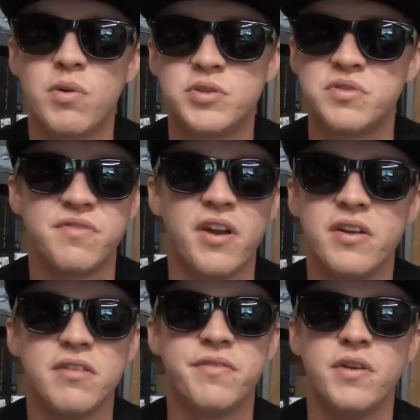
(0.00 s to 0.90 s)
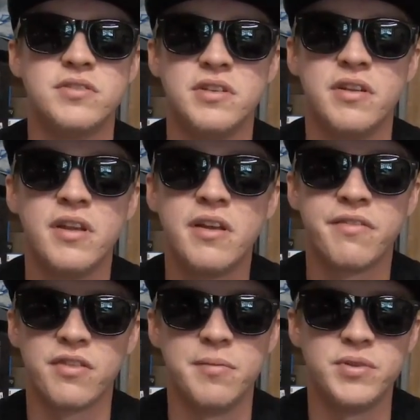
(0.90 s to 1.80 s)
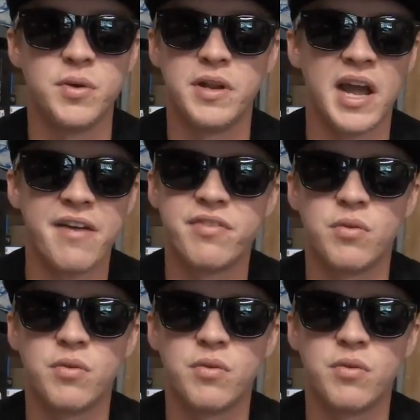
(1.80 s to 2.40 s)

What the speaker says: which was very confusing for them doing half